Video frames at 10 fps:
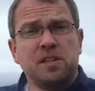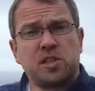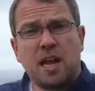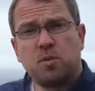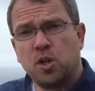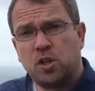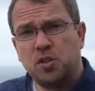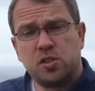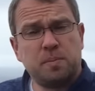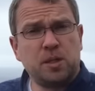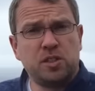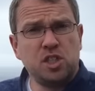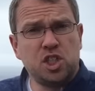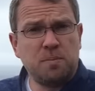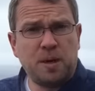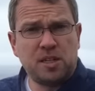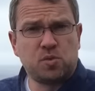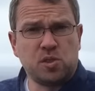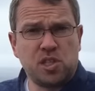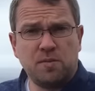this camera includes a built-in G P
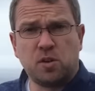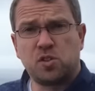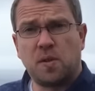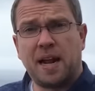S receiver